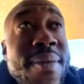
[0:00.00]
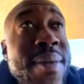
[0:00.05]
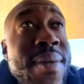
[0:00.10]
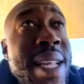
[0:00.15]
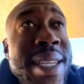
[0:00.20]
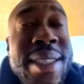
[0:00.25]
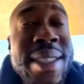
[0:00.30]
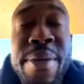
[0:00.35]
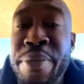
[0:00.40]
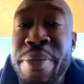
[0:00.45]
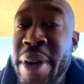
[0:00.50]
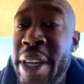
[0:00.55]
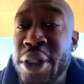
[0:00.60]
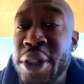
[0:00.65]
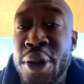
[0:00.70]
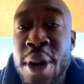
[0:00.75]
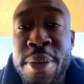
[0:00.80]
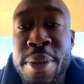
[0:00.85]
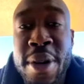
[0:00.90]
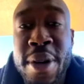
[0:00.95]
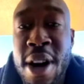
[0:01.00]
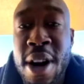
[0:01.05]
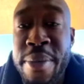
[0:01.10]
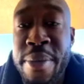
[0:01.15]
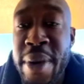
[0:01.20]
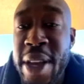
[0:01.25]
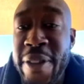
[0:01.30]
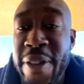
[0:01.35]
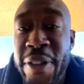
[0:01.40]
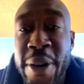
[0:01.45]
That's a big Trump card,
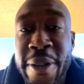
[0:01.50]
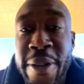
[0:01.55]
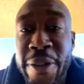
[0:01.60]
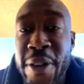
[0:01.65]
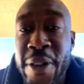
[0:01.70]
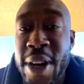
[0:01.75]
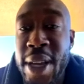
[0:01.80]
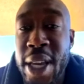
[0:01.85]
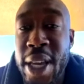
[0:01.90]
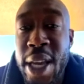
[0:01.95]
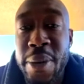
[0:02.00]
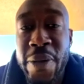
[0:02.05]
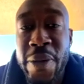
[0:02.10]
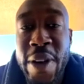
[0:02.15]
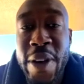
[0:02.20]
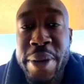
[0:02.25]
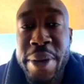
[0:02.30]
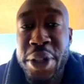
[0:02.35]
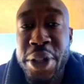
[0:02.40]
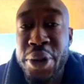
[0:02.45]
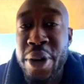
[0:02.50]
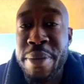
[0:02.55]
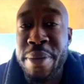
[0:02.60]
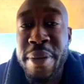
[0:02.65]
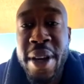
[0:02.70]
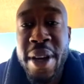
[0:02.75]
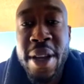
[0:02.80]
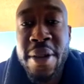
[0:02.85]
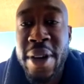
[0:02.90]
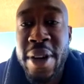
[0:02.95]
man. He from the Freddie Gibbs family tree,
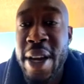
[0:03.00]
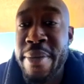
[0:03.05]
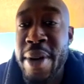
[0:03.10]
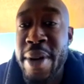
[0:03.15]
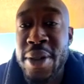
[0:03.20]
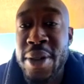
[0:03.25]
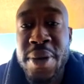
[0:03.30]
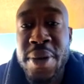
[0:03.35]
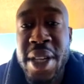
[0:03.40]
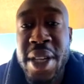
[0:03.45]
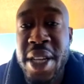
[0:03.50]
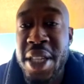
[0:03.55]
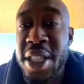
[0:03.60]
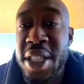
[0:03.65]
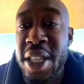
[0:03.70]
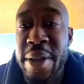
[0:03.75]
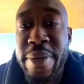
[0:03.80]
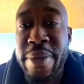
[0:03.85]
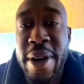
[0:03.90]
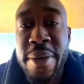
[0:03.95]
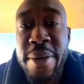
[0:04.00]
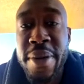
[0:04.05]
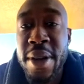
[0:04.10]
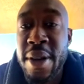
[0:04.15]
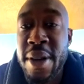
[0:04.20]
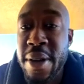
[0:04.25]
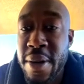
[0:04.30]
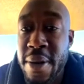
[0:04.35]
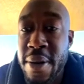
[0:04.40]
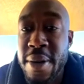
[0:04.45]
man. You can't mess with DG, baby.
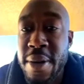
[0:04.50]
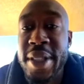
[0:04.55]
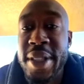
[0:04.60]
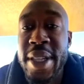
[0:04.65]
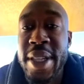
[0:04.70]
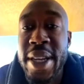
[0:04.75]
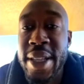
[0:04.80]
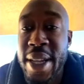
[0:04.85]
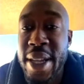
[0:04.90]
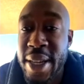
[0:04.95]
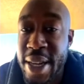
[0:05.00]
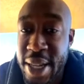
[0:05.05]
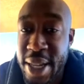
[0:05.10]
You know what I'm saying? Like that.